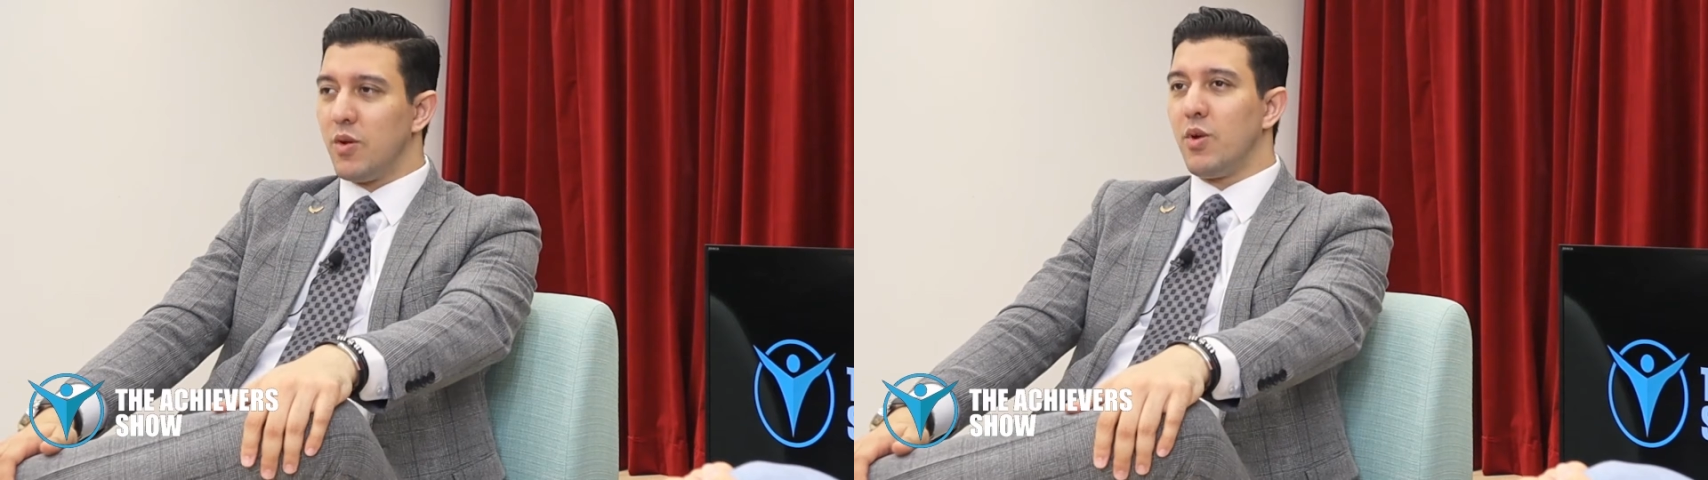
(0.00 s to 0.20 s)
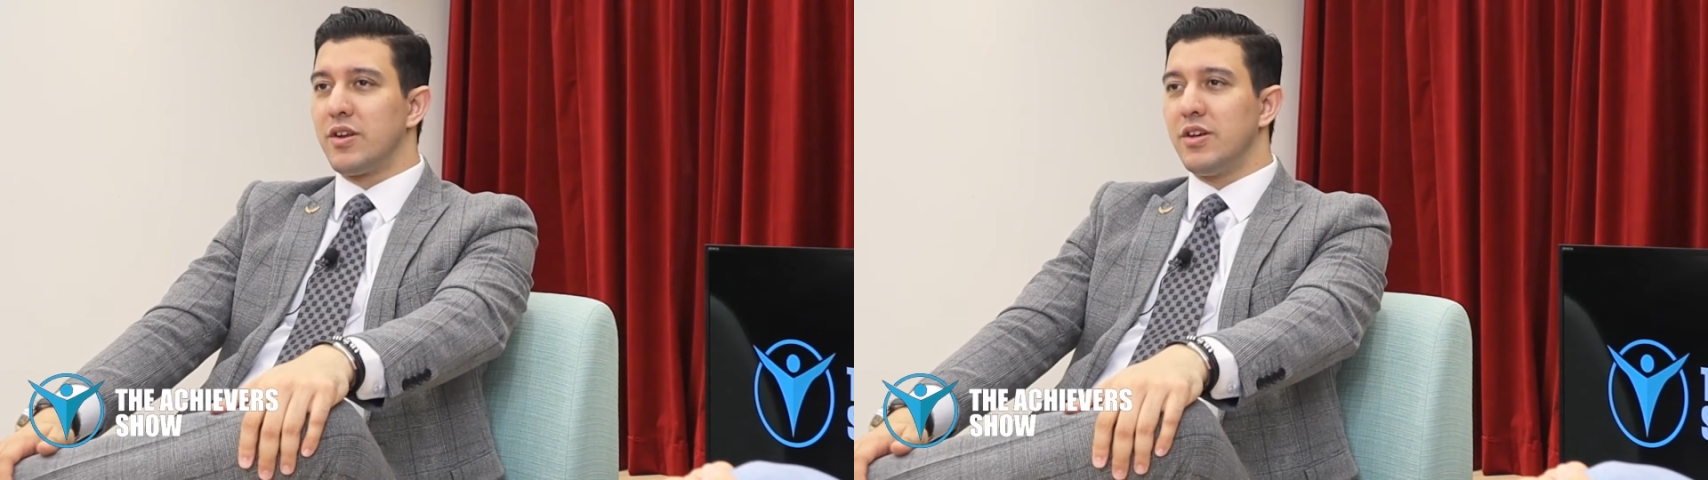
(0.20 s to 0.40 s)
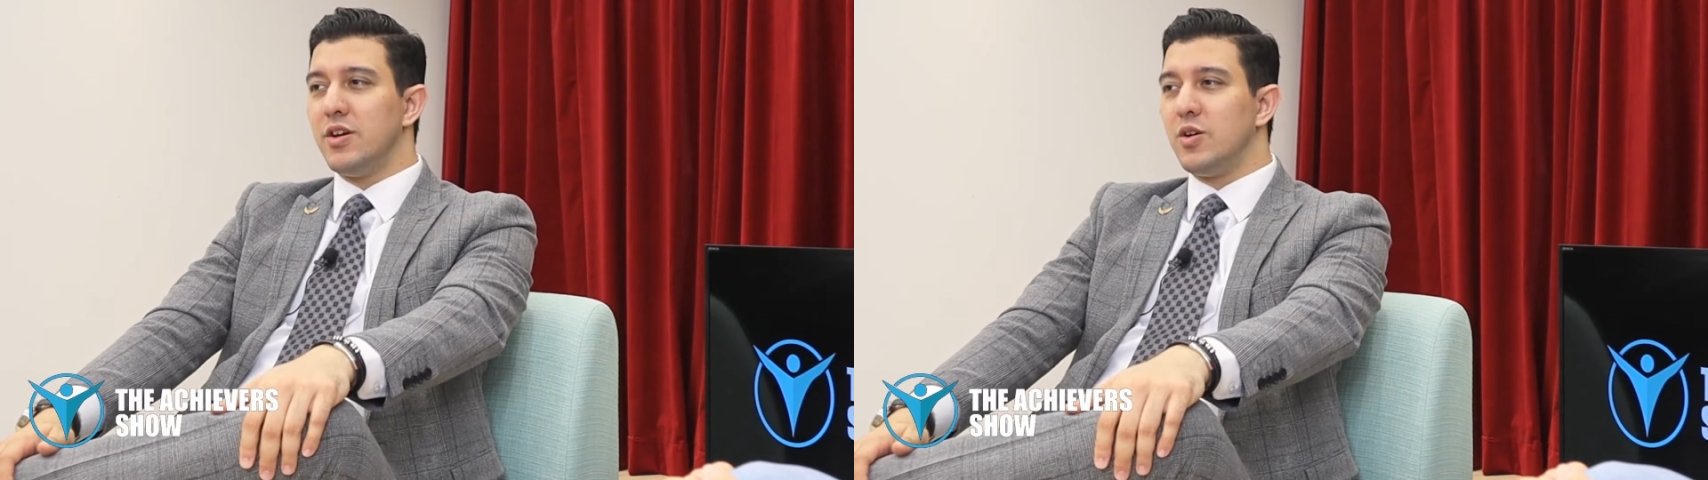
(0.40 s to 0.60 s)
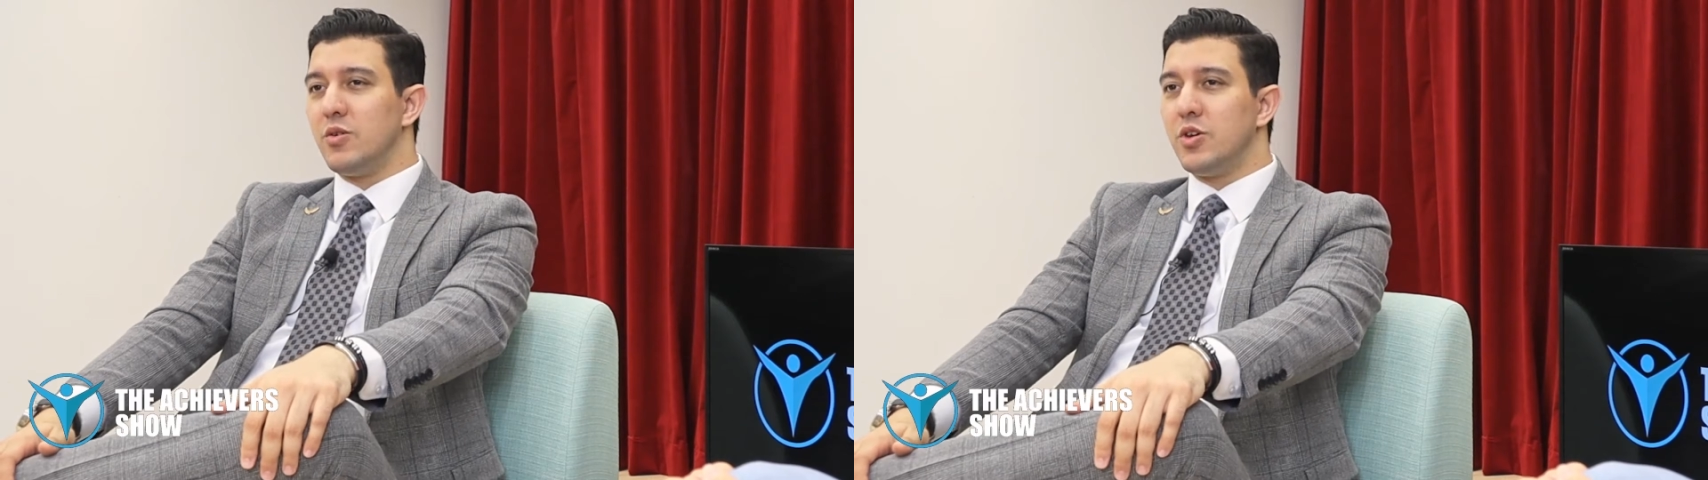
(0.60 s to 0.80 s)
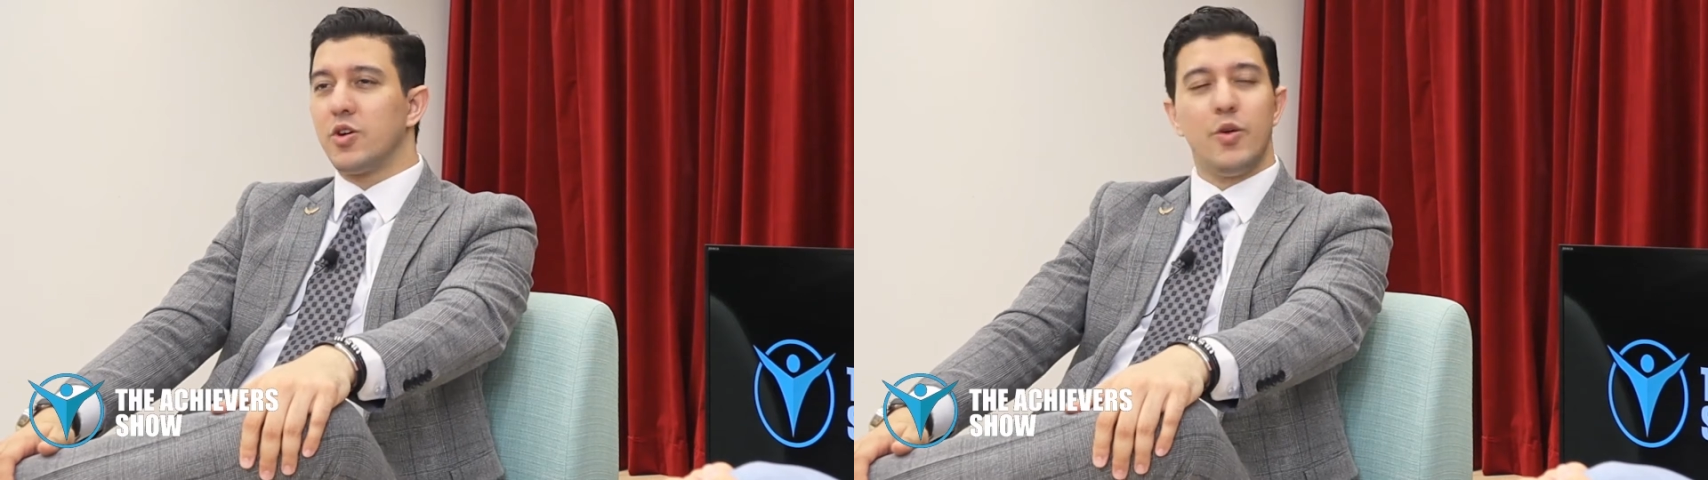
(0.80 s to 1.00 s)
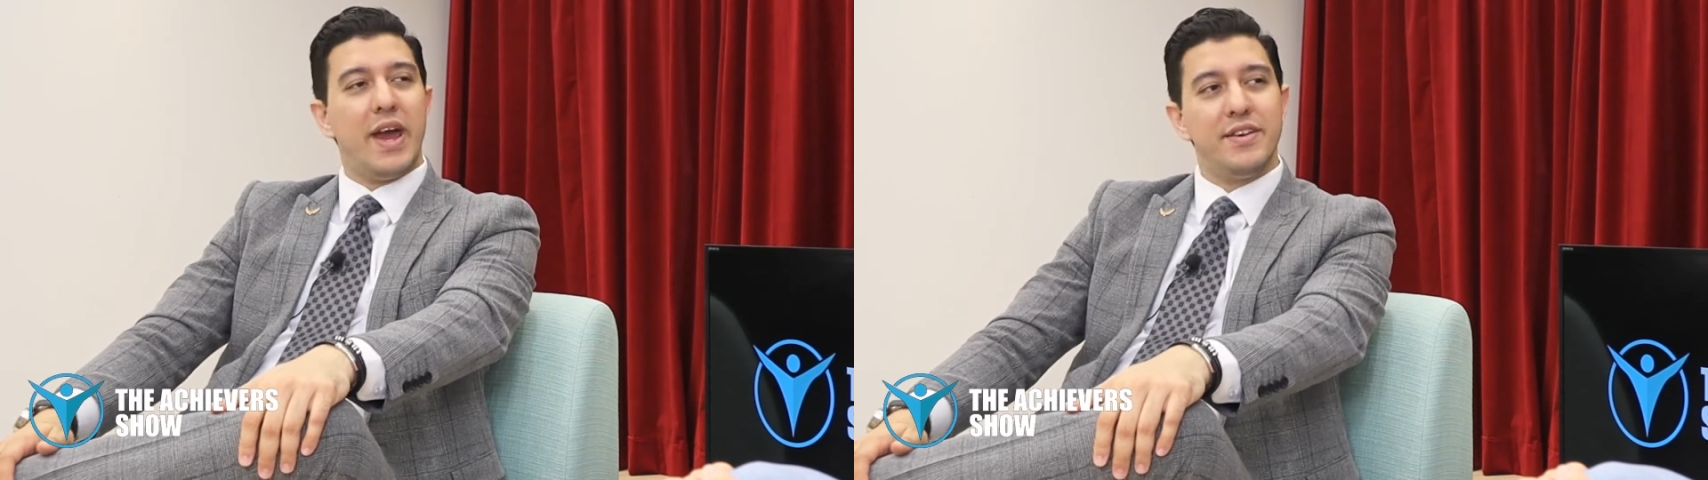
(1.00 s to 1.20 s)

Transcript: What you know, you go to